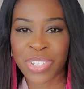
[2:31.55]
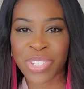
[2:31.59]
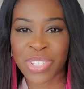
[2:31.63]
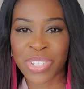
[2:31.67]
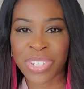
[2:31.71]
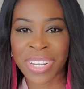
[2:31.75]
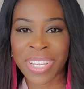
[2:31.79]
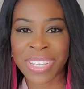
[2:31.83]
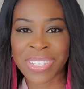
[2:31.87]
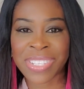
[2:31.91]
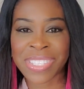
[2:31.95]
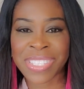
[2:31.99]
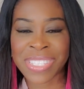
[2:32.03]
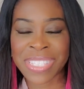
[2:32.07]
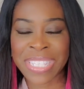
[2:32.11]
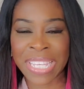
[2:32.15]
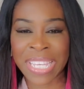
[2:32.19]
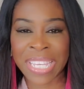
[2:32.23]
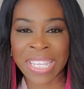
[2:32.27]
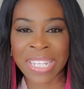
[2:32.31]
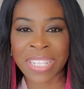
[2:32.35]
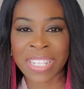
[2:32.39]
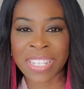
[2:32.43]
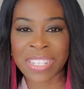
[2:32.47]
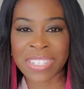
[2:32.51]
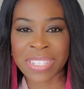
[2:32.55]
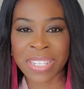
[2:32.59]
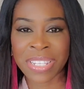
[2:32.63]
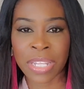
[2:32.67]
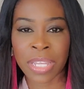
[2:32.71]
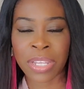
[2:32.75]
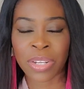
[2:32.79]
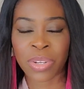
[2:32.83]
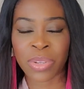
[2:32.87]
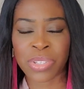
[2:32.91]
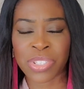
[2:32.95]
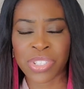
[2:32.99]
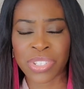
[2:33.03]
should I stay in this
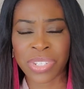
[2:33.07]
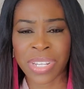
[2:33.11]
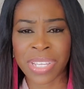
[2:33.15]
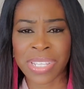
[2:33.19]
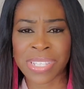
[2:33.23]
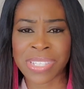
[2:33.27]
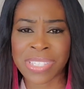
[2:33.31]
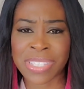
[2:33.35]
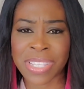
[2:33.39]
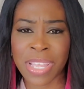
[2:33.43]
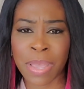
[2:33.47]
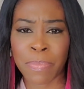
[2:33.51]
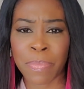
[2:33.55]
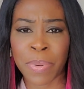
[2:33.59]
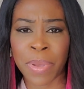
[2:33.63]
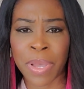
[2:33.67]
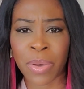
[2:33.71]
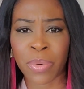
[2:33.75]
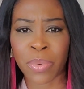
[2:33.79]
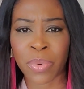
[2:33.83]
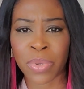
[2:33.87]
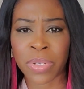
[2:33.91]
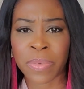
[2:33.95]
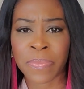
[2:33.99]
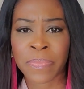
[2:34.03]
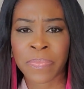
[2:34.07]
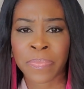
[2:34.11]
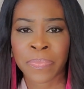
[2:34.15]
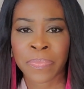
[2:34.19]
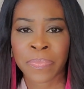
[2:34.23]
line or should I step out?